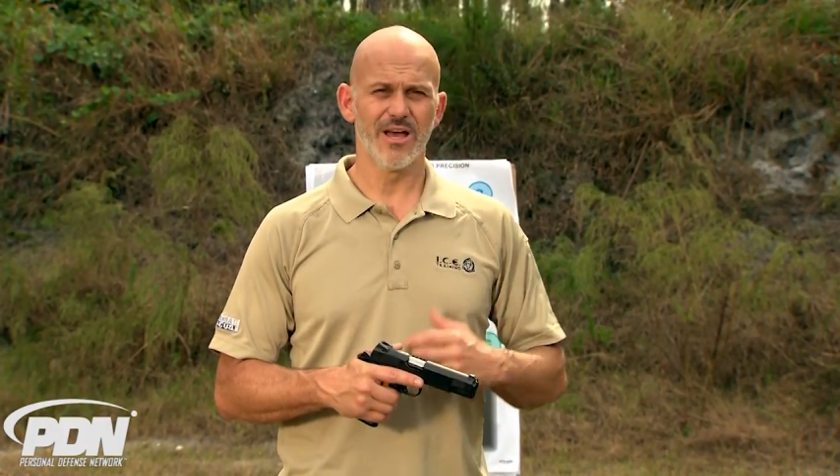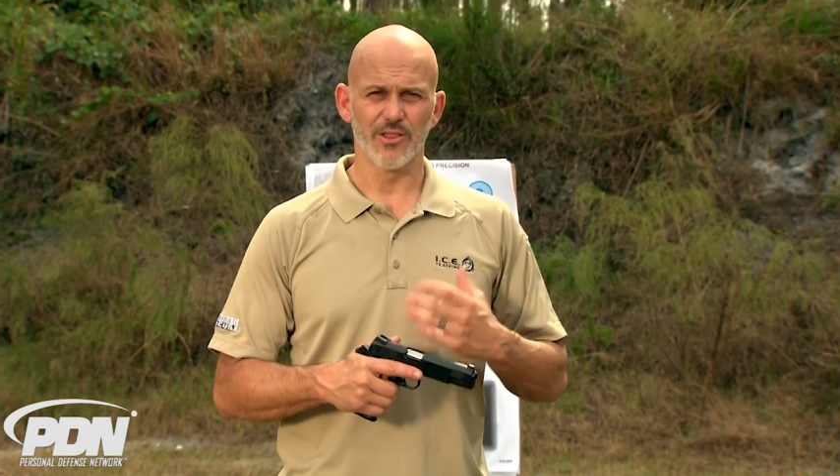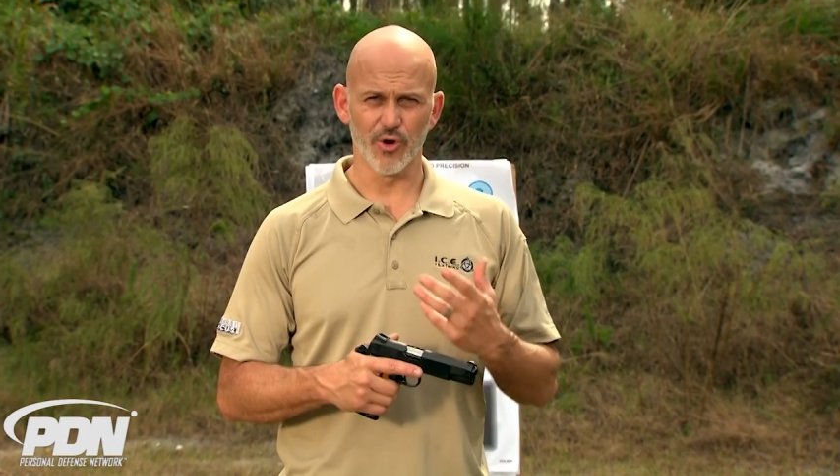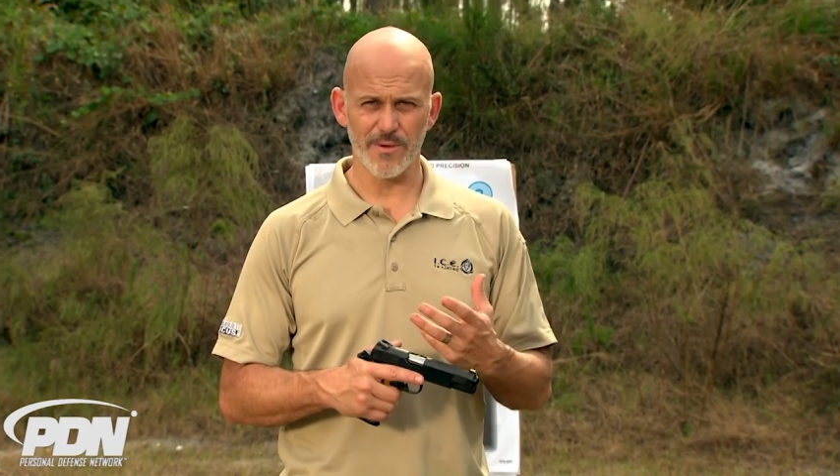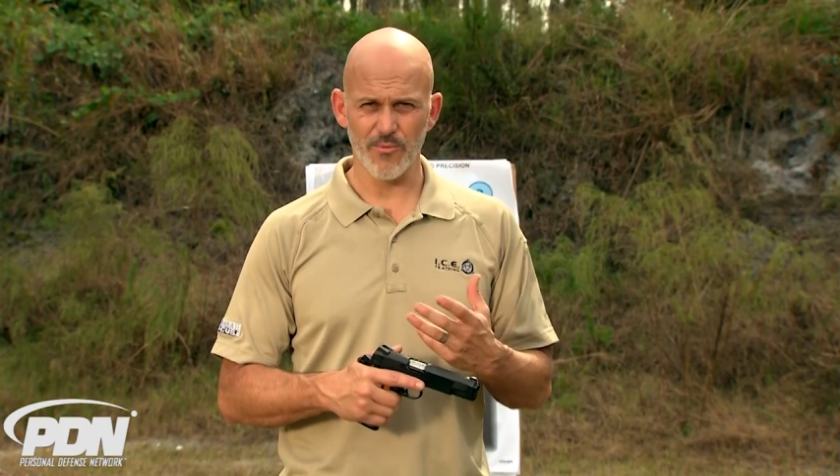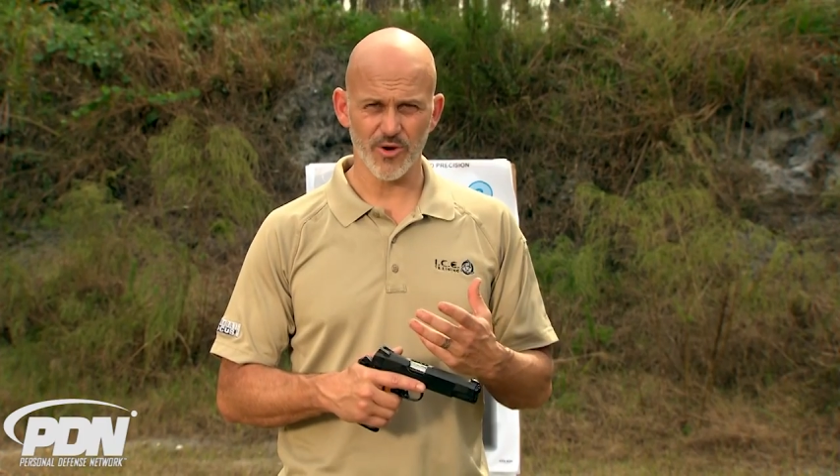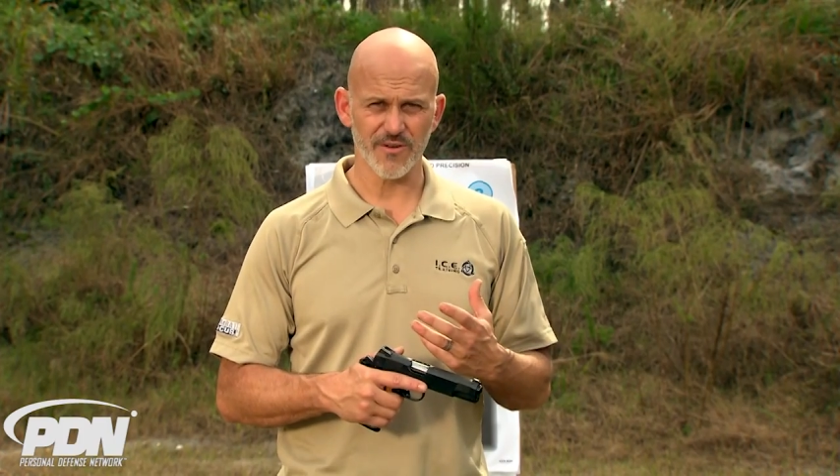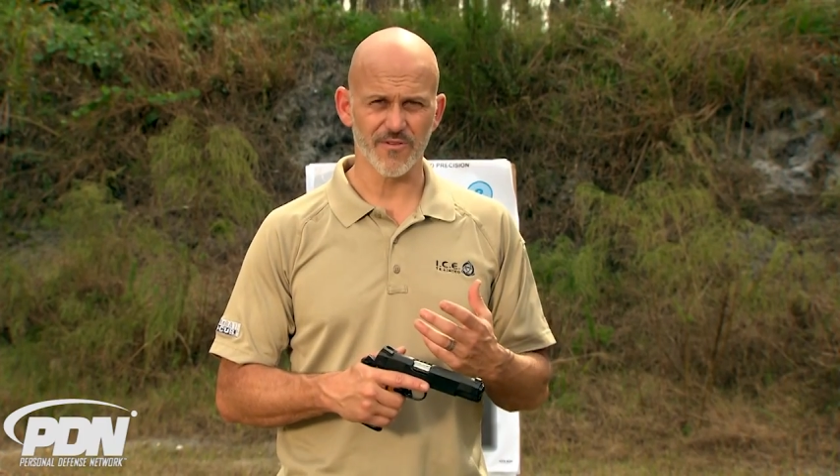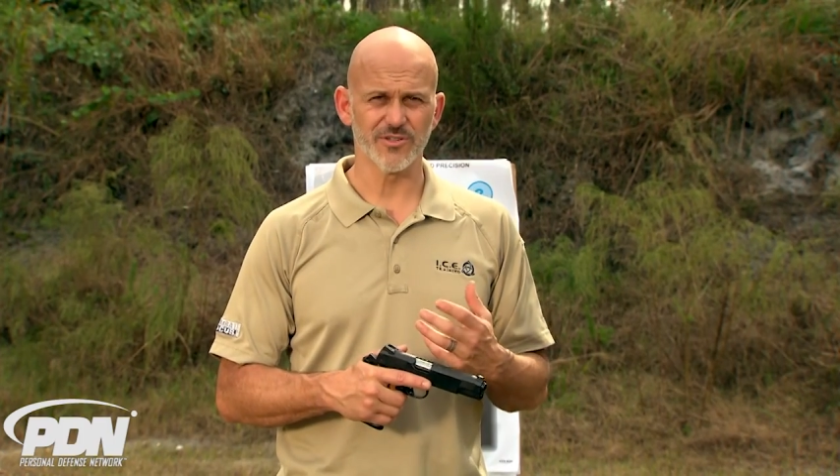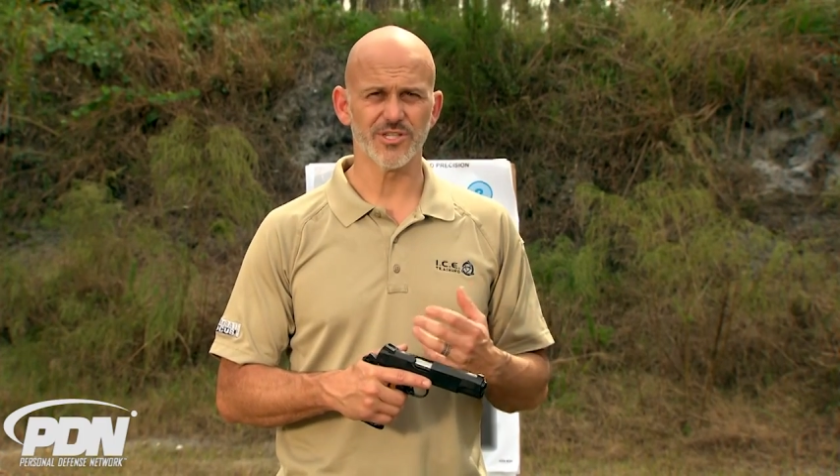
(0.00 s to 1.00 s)
a little bit more
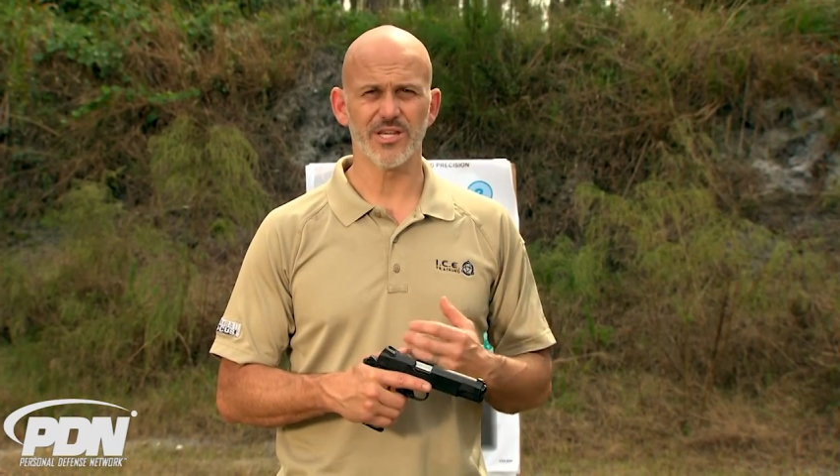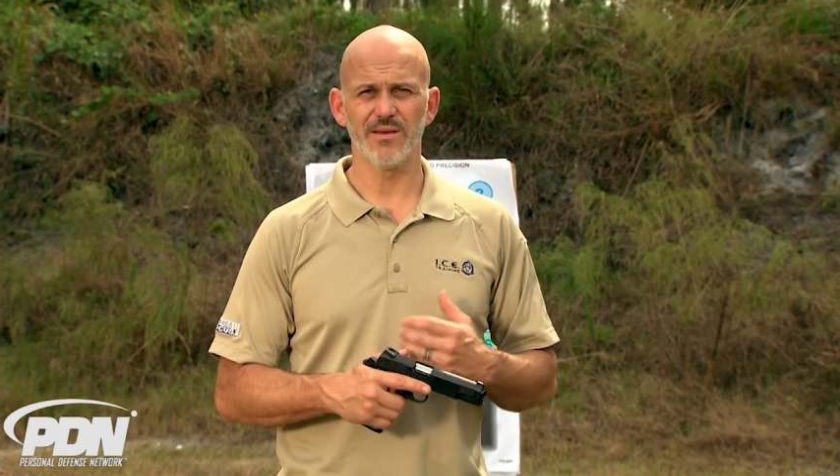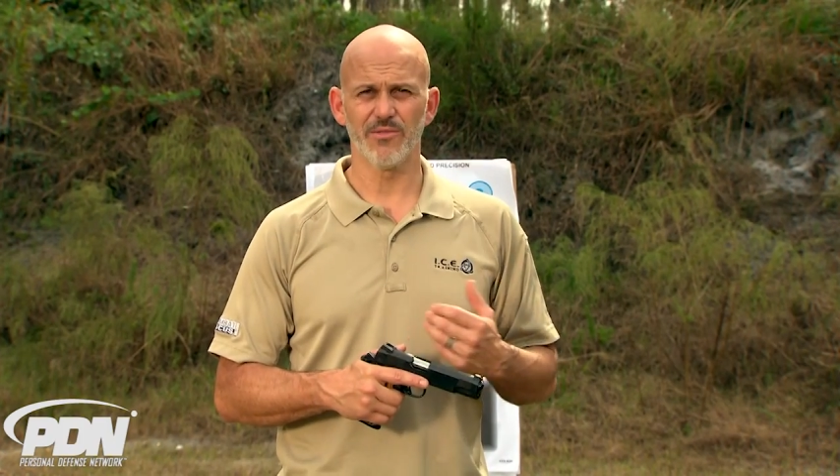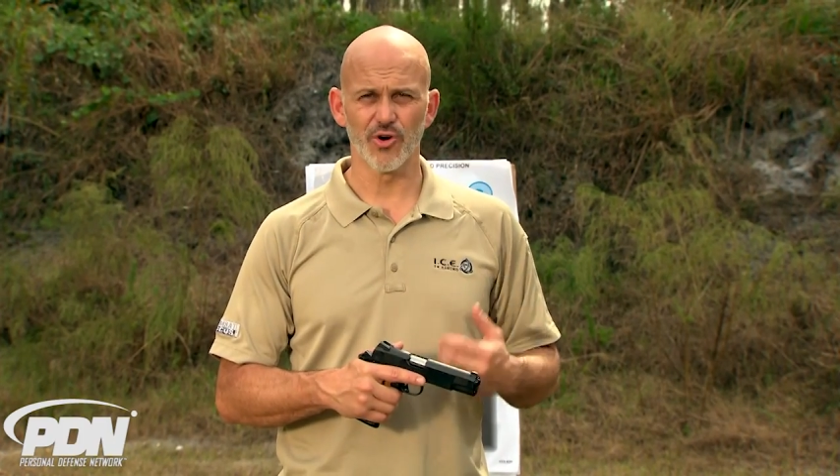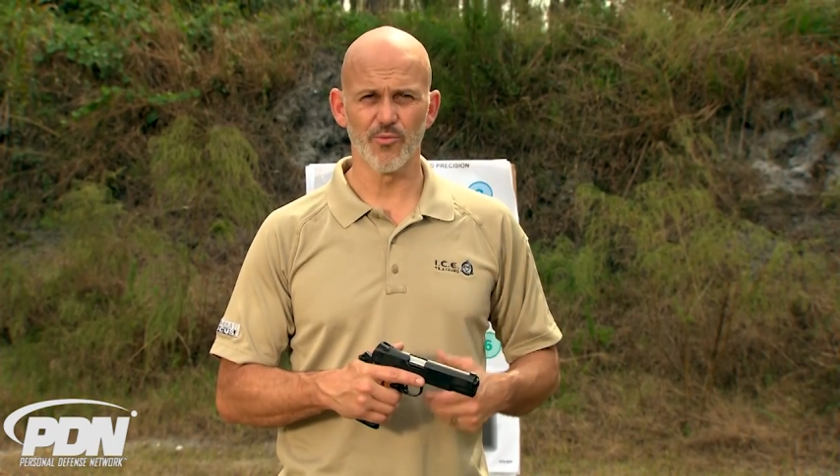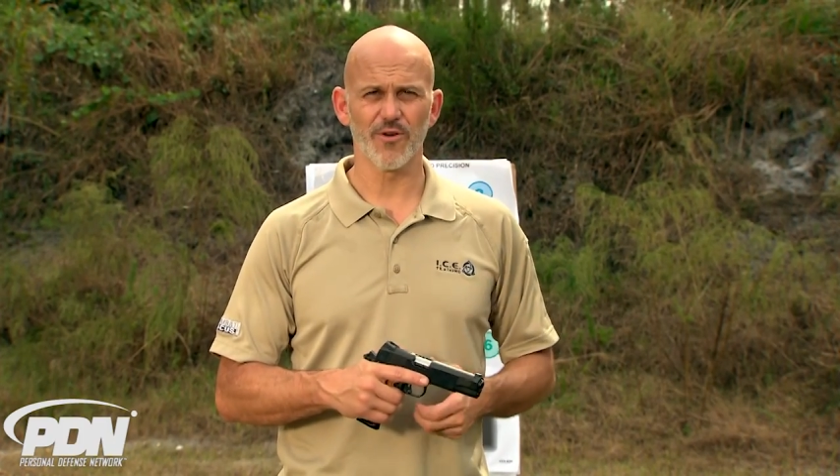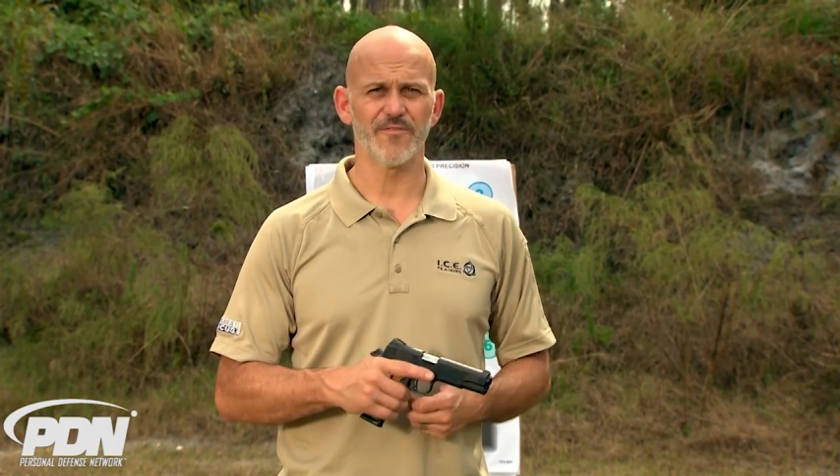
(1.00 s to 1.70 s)
diversity, a little more